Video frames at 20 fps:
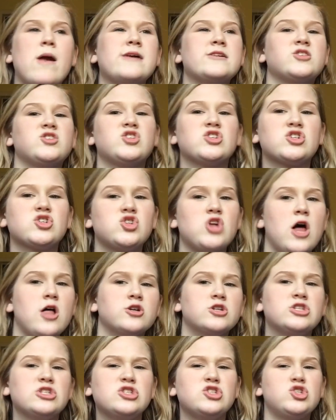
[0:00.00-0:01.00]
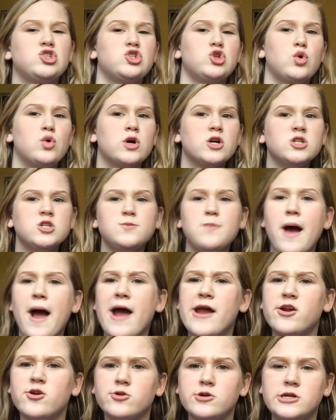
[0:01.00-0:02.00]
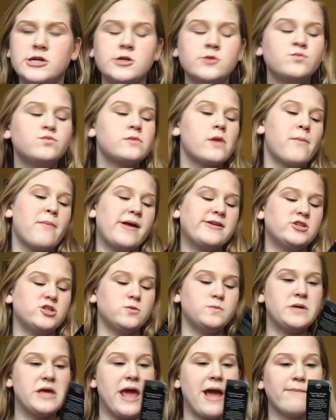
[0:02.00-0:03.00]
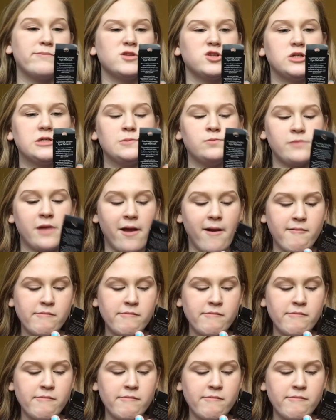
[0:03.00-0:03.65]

It's six dollars in stores, but I don't know. It might just be Amazon.